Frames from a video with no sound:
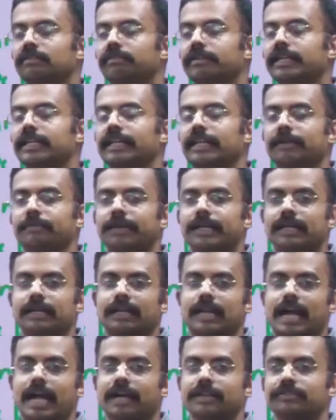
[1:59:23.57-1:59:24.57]
Okay, tell me in
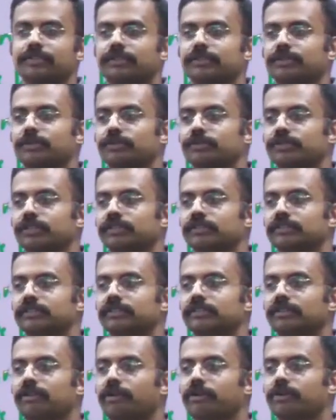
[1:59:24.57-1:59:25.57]
lakhs or
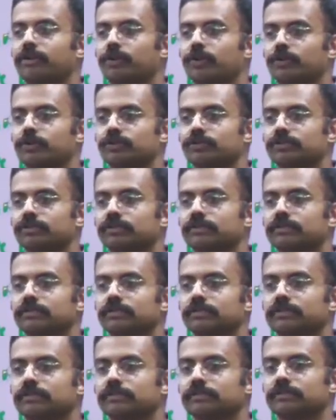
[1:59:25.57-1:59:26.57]
thousands or crores.
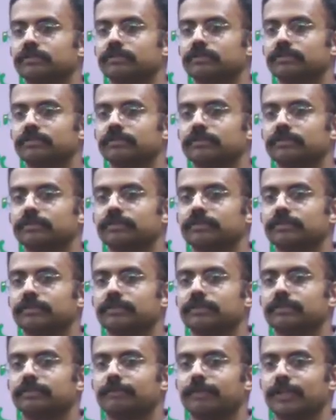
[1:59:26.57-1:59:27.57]

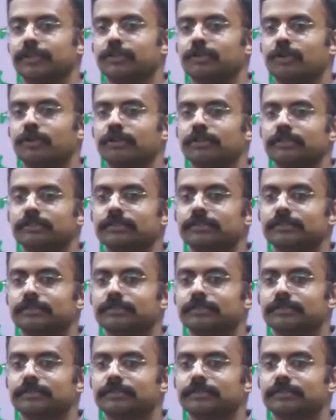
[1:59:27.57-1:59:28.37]
1 crore?